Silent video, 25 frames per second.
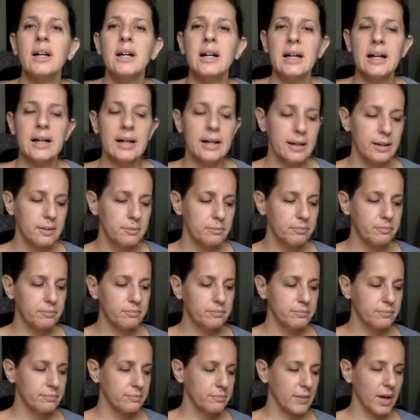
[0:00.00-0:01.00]
Um,
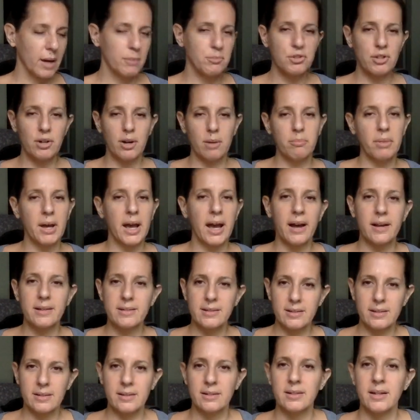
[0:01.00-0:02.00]
I'm sure I'm past
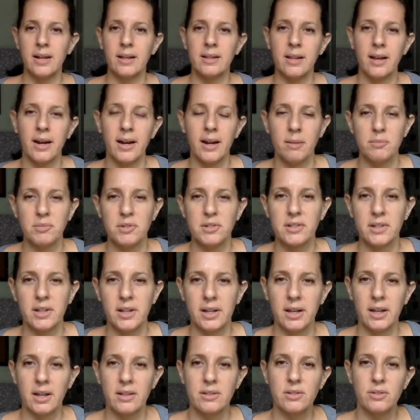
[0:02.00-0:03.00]
the deadline. I'm just going to
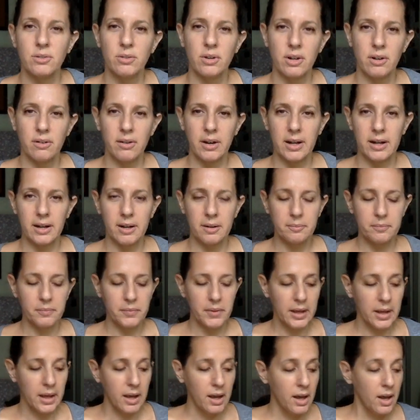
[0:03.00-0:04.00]
get store credit.
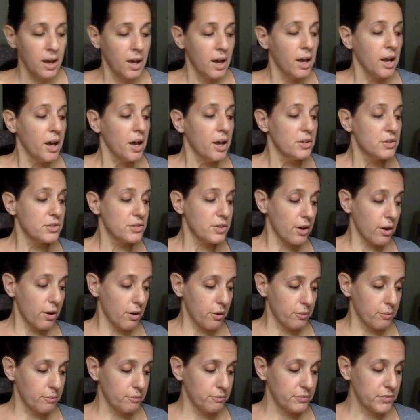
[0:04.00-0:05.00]
So
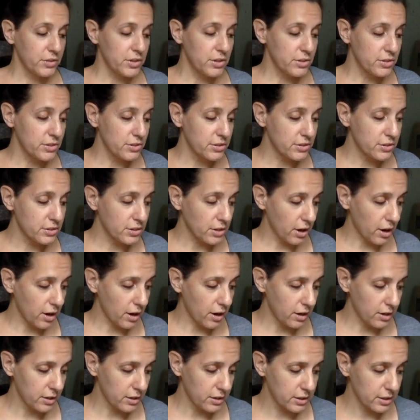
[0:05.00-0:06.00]
to
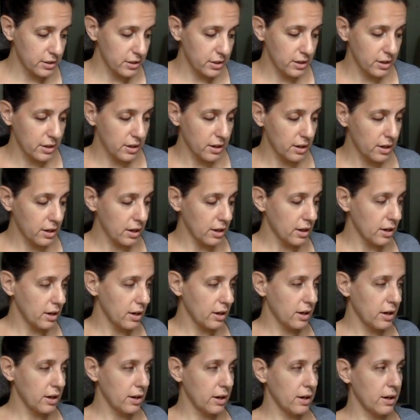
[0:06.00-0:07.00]
start,
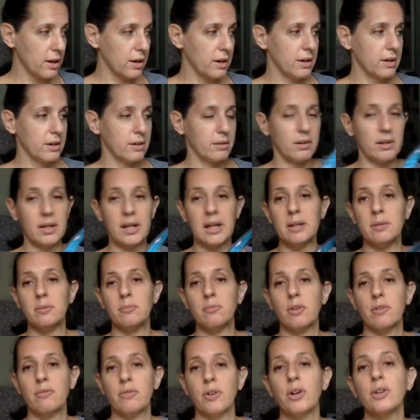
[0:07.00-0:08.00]
uh, in
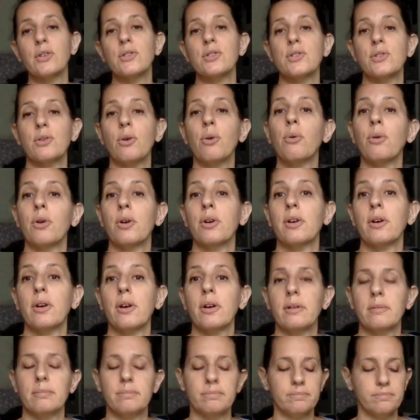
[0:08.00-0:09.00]
reverse
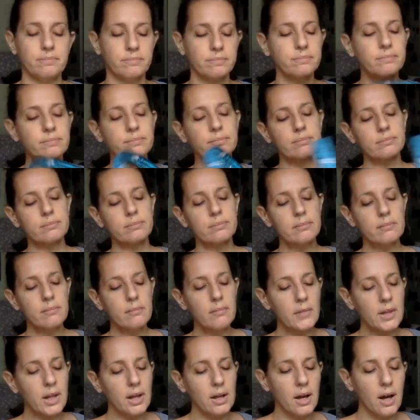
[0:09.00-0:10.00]
order,
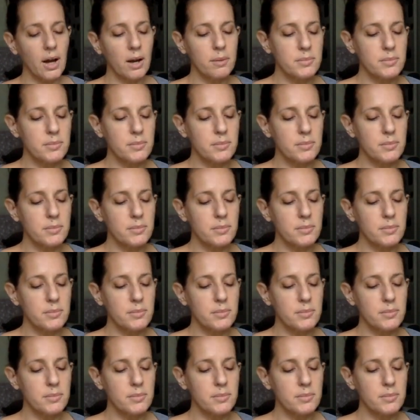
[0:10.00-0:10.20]
I'm